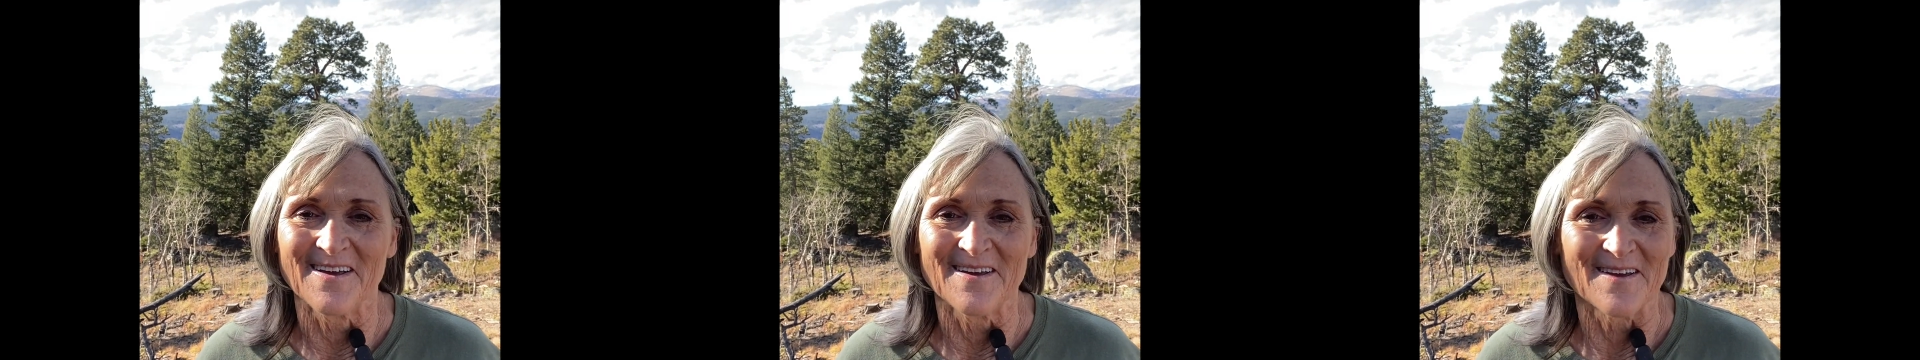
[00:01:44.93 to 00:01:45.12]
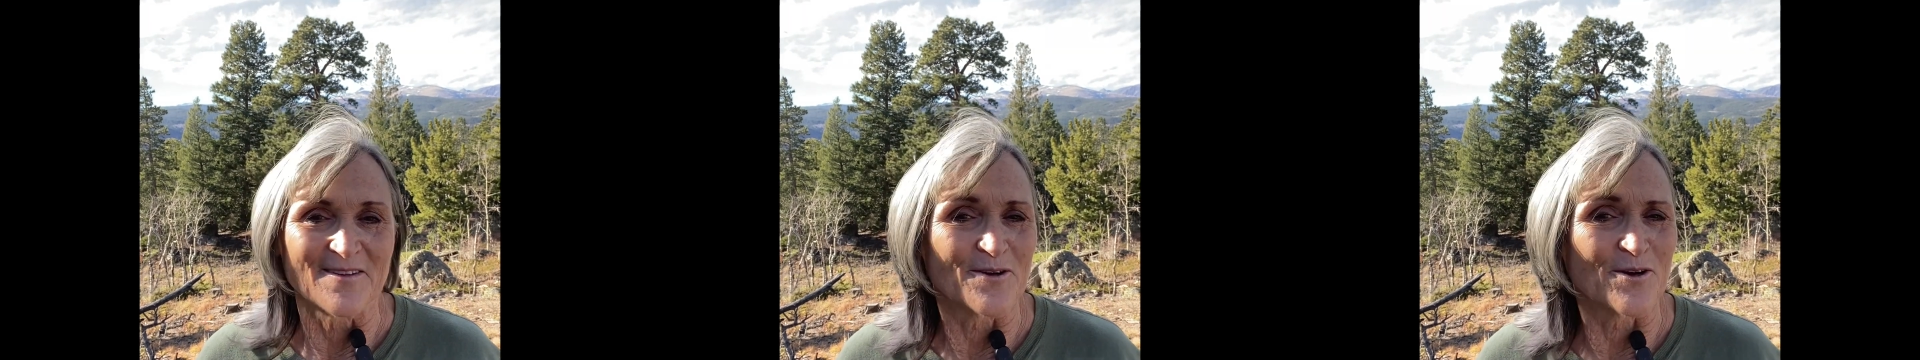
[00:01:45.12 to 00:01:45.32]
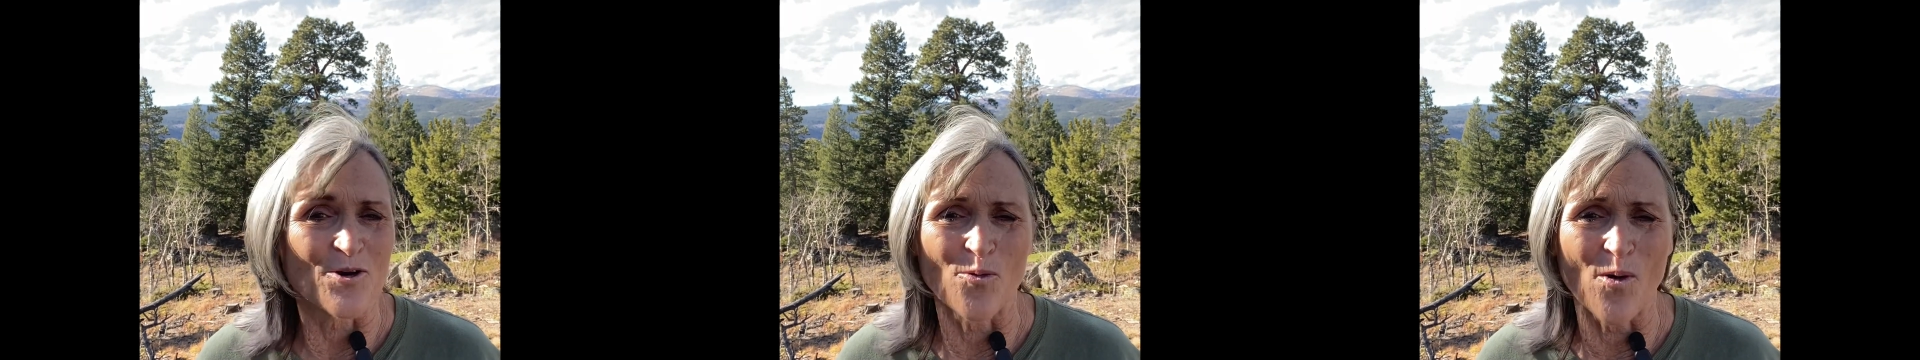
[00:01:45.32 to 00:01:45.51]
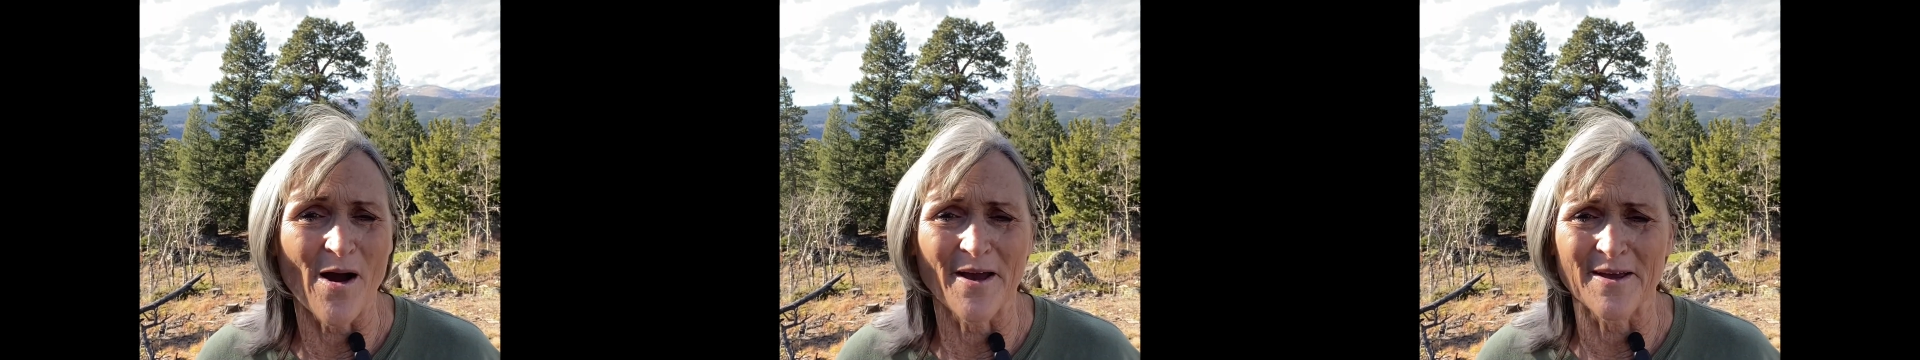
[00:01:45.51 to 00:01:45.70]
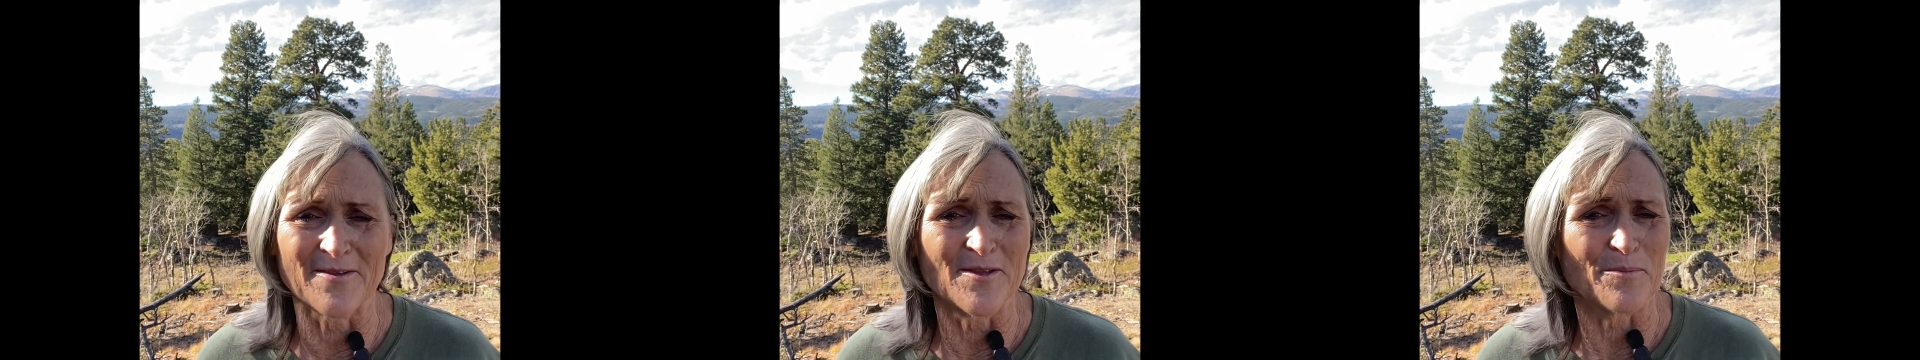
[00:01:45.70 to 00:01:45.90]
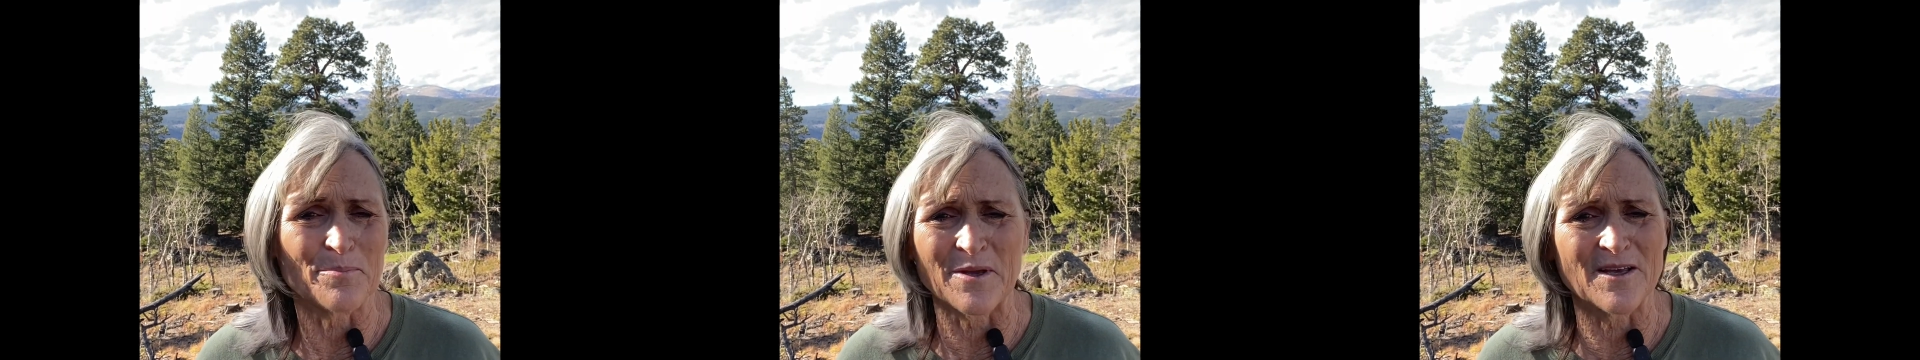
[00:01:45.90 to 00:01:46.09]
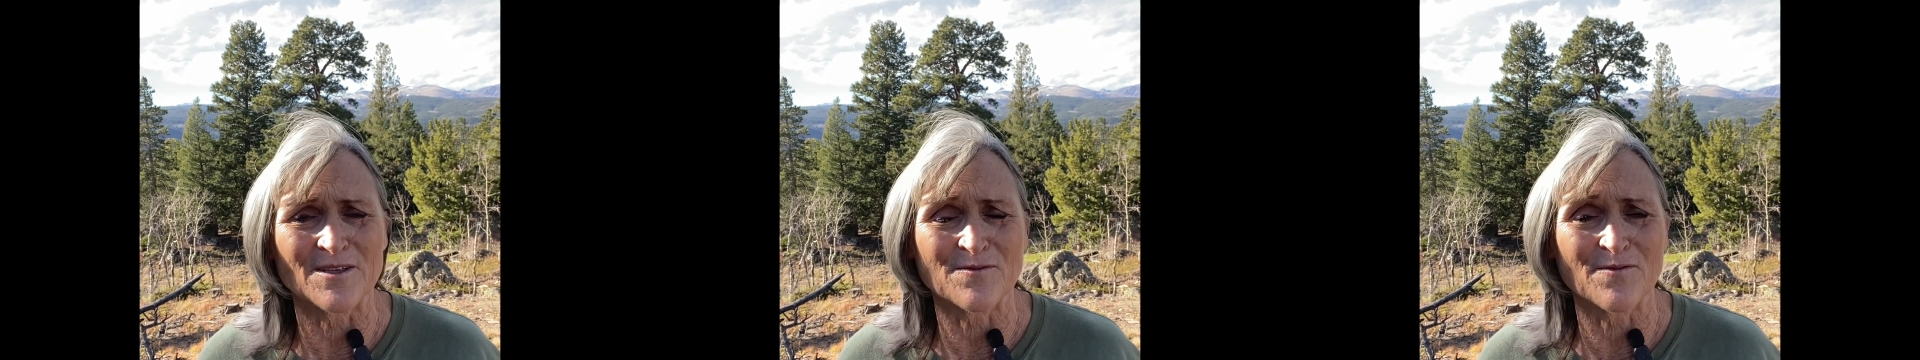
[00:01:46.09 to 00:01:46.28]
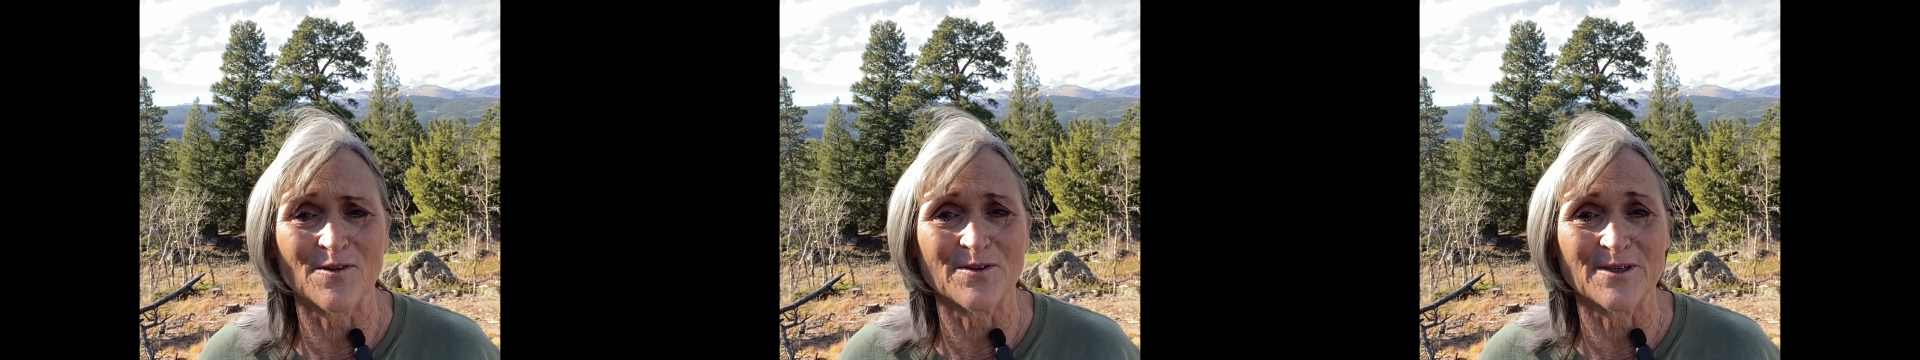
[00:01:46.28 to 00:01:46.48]
the quiet and the
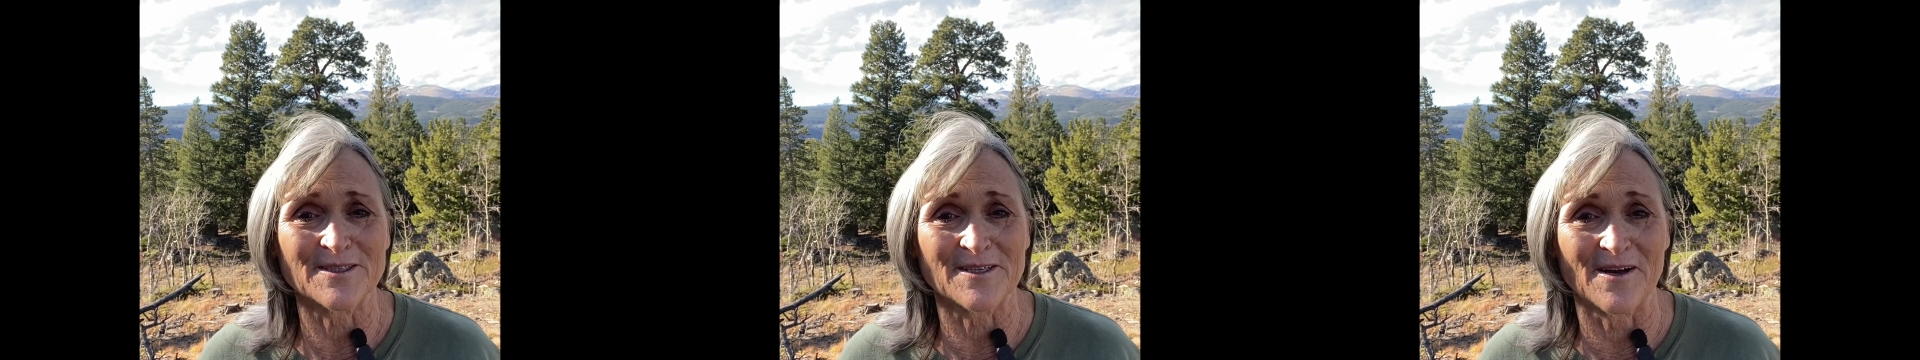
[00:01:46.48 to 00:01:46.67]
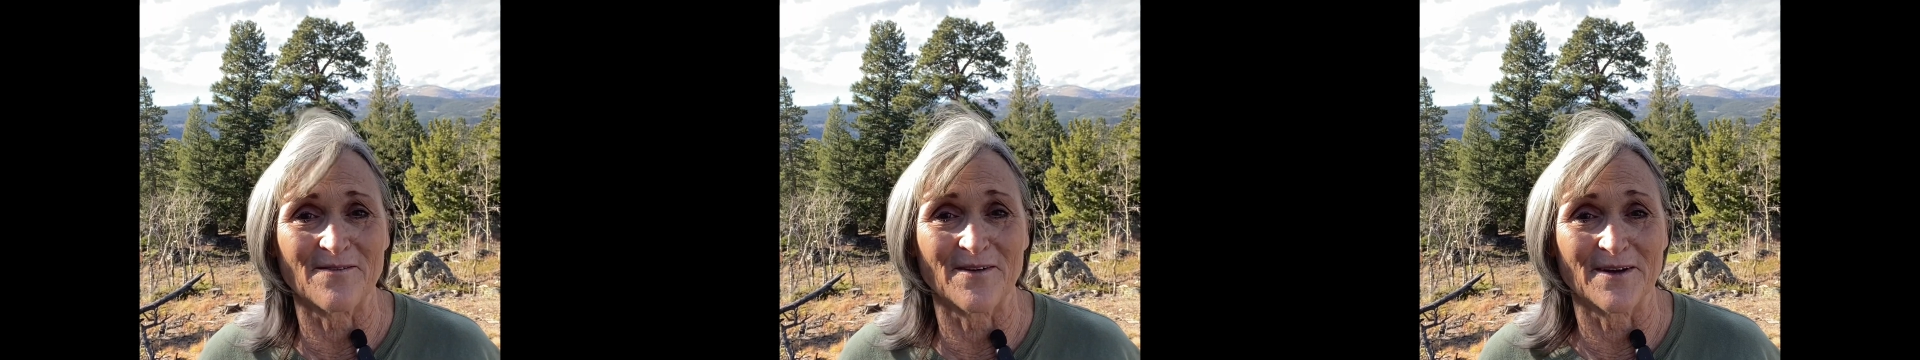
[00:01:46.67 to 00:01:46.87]
peacefulness of it,